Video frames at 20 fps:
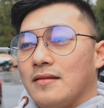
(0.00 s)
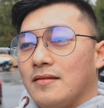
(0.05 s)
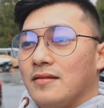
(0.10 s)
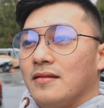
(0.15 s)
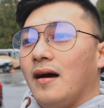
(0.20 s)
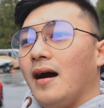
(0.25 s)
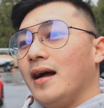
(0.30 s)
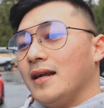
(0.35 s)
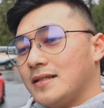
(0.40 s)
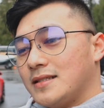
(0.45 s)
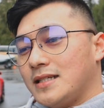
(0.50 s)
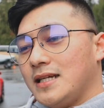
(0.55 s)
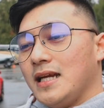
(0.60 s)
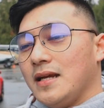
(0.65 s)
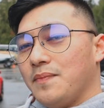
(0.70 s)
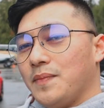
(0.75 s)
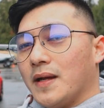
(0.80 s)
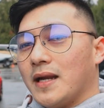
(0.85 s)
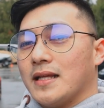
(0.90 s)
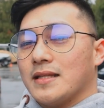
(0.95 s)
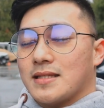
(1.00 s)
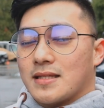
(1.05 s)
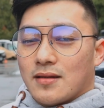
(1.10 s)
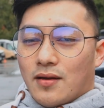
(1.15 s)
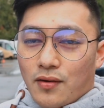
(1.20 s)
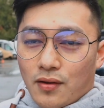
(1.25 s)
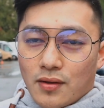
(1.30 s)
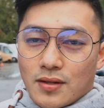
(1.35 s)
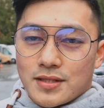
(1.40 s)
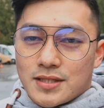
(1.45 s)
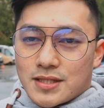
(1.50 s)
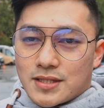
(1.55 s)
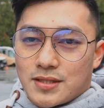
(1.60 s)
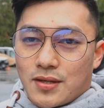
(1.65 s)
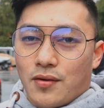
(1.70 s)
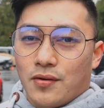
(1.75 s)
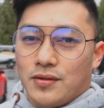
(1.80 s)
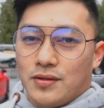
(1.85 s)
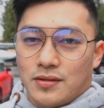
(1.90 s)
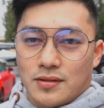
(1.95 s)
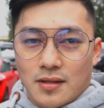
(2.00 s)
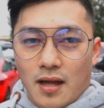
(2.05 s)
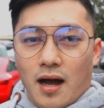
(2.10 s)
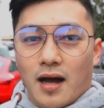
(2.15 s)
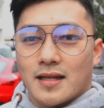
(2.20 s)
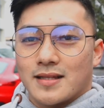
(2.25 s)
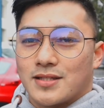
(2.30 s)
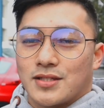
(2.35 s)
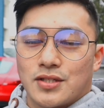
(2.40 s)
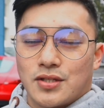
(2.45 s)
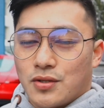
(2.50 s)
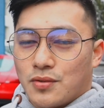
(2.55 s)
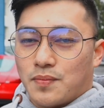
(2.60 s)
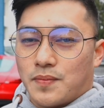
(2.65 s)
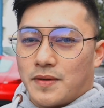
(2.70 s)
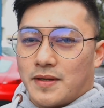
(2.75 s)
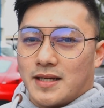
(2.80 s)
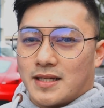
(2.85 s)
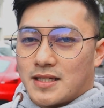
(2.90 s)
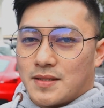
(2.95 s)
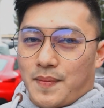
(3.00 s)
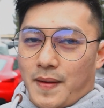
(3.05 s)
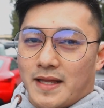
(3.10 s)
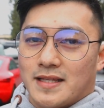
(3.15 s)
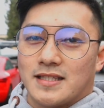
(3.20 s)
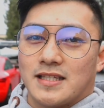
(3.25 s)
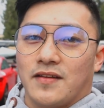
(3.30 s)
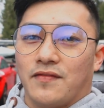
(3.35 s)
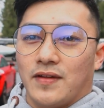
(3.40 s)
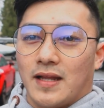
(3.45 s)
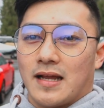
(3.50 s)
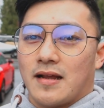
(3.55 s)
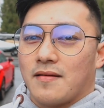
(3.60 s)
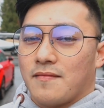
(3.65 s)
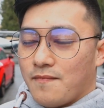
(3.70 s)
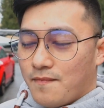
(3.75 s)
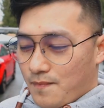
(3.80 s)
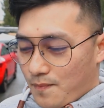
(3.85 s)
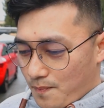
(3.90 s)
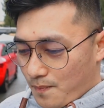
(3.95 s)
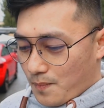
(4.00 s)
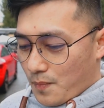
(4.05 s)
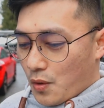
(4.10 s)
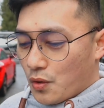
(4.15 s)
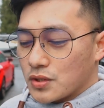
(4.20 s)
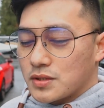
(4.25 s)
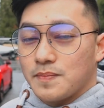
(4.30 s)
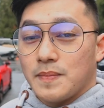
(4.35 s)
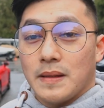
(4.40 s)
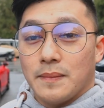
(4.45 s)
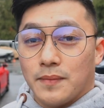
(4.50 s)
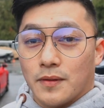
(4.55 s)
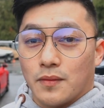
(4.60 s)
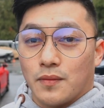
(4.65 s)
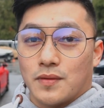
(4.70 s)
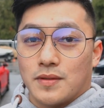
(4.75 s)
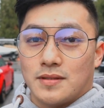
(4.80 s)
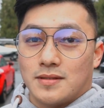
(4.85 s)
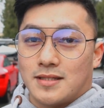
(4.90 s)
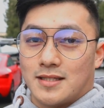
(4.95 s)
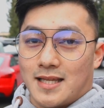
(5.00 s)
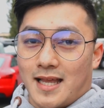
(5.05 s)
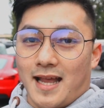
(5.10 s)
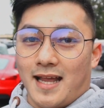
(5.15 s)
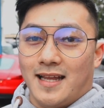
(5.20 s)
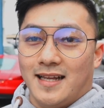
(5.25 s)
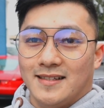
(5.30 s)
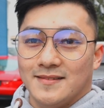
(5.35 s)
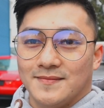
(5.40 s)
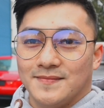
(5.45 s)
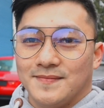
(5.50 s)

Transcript: not cheap, but it's also not super expensive like most people would say.